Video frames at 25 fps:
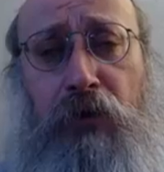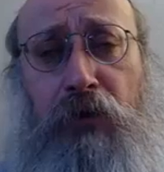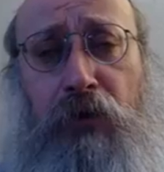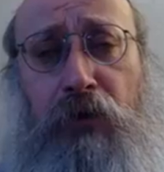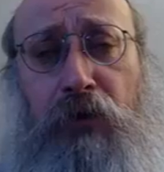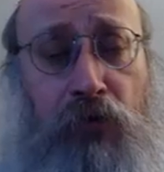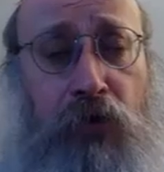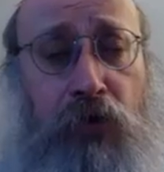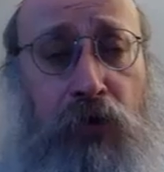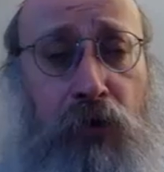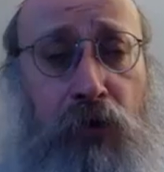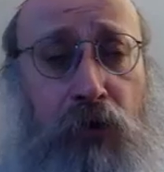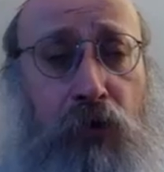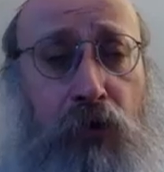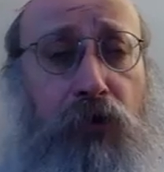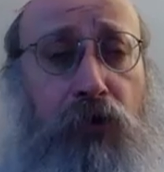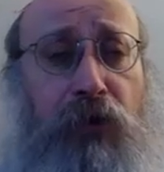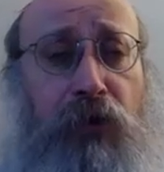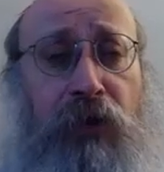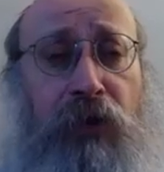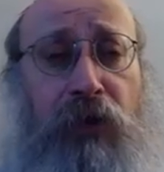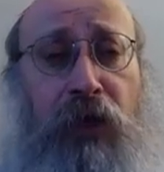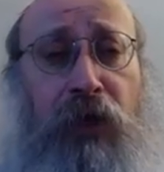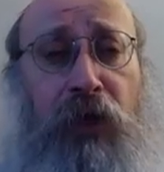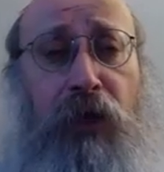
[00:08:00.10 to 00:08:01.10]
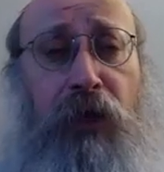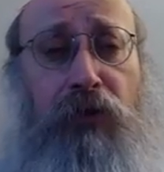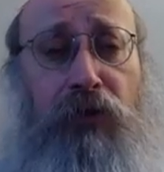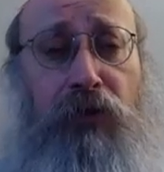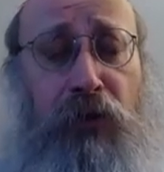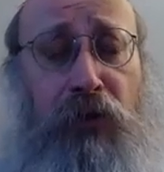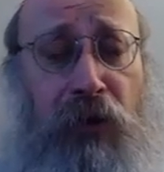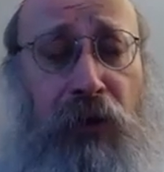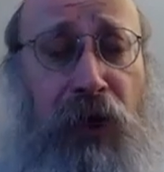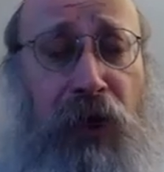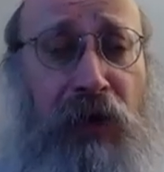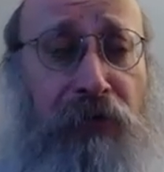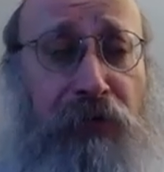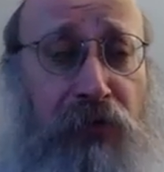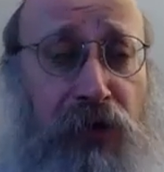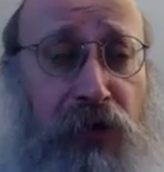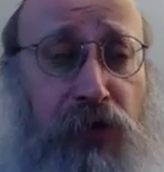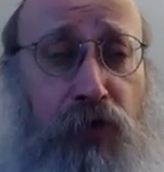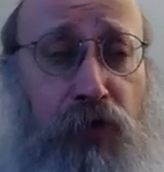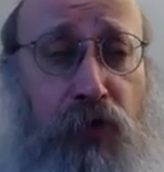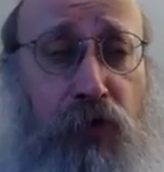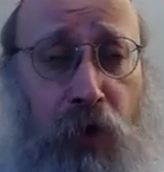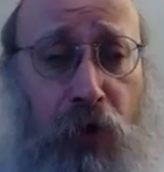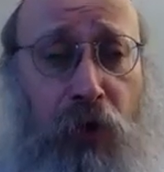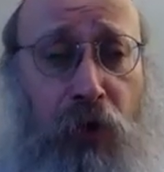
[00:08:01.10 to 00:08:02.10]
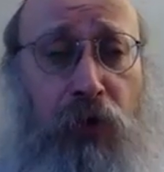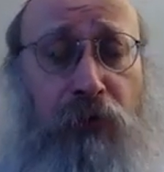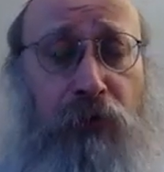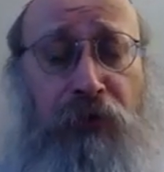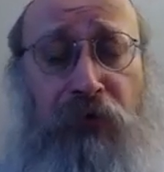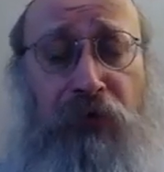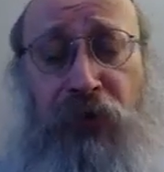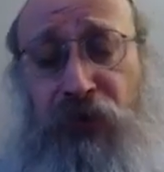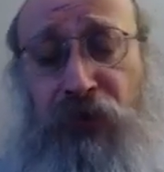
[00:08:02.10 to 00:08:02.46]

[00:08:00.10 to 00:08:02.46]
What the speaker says: for a good and healthy life, and to all of